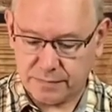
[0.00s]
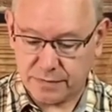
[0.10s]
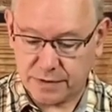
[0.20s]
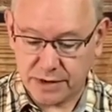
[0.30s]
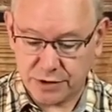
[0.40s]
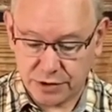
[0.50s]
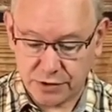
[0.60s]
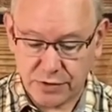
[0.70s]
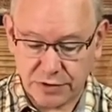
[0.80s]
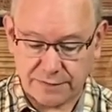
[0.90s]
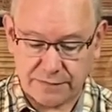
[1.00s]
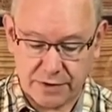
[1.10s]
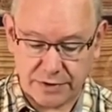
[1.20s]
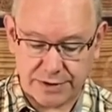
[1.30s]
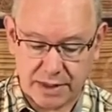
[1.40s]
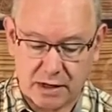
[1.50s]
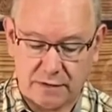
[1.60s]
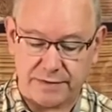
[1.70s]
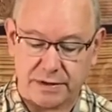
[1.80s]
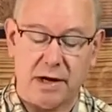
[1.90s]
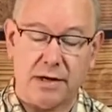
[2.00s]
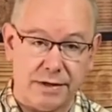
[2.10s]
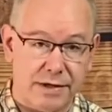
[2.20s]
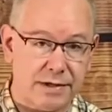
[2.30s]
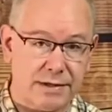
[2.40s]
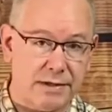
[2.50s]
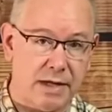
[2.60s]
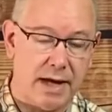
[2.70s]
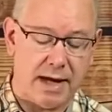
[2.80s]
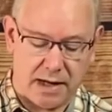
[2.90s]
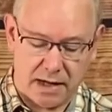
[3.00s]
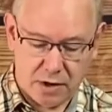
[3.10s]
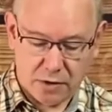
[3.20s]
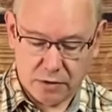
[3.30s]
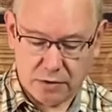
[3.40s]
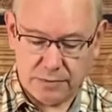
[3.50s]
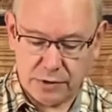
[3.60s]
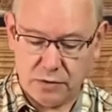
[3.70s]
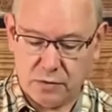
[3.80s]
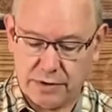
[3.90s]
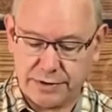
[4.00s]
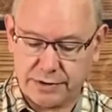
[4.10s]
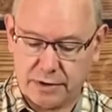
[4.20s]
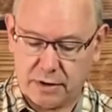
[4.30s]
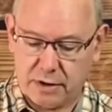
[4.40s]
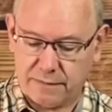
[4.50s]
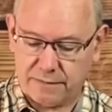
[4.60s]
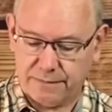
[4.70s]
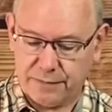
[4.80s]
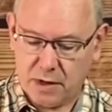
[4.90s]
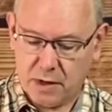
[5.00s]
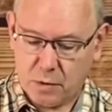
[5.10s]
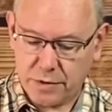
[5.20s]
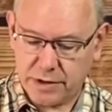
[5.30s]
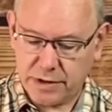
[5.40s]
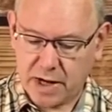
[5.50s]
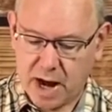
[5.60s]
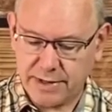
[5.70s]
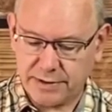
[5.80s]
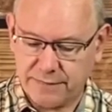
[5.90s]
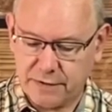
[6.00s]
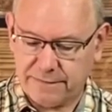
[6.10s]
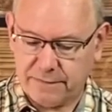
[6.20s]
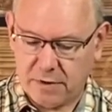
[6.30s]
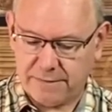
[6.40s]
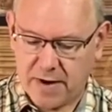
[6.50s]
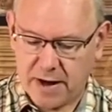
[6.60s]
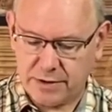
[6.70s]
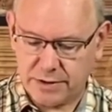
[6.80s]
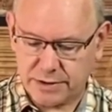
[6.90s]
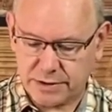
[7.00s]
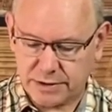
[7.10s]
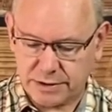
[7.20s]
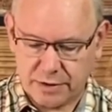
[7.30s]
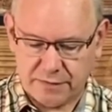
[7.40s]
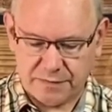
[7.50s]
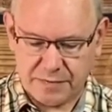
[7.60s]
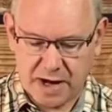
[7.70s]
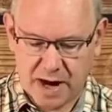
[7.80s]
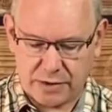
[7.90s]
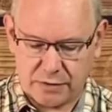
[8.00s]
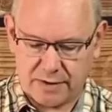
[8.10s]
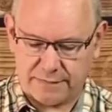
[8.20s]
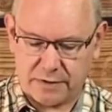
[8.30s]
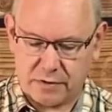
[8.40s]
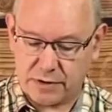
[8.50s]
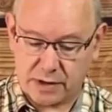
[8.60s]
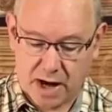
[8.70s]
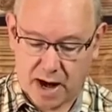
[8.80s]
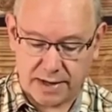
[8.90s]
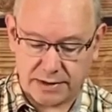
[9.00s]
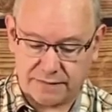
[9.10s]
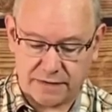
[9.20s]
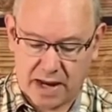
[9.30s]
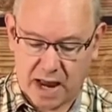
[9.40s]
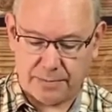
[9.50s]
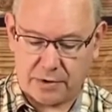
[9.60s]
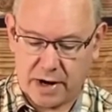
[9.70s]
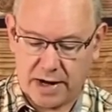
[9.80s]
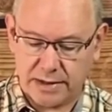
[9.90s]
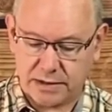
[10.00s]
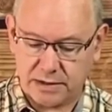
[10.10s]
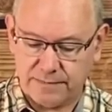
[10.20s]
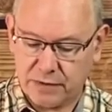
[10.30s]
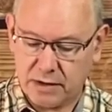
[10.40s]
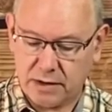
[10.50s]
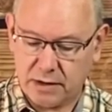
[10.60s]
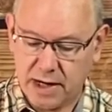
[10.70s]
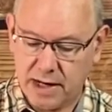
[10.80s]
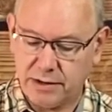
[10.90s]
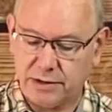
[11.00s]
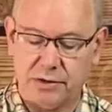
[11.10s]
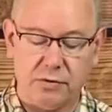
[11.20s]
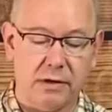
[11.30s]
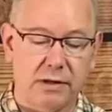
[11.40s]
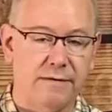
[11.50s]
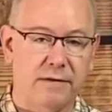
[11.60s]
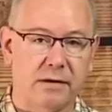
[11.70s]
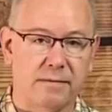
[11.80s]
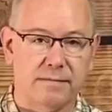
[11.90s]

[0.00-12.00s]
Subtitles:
then choose for yourselves this day whom you will serve, whether the gods of your forefathers served beyond the river or the gods of the Amorites in the land you are living.